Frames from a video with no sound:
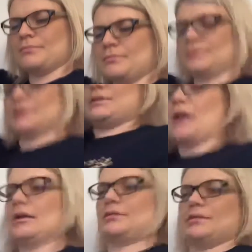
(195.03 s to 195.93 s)

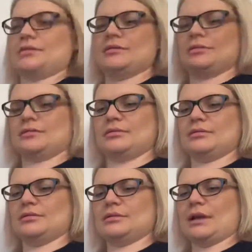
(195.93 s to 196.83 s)
Start.
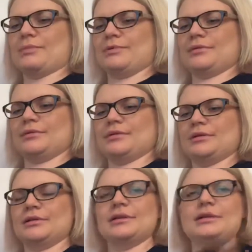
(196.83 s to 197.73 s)
Stop.
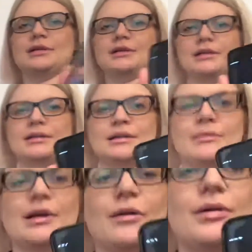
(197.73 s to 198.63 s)
There we
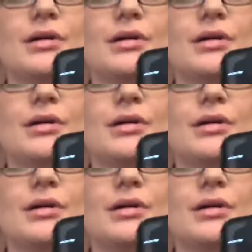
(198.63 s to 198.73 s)
go.